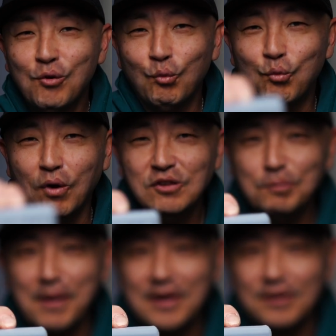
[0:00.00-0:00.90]
What's
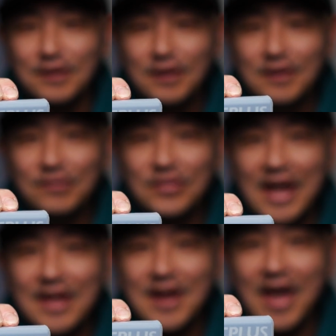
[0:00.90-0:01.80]
better
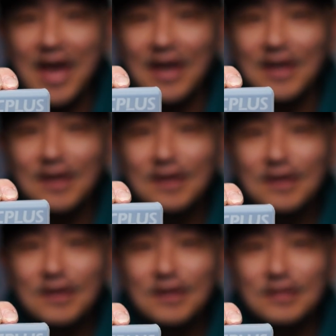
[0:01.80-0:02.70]
than a
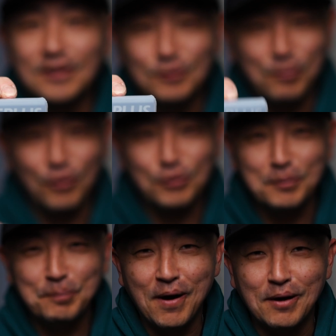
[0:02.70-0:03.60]
little
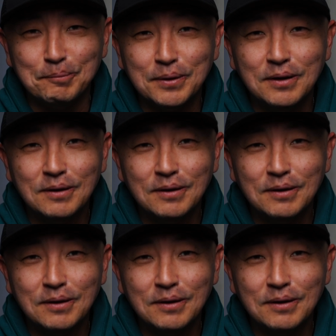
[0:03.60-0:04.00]
portable pump?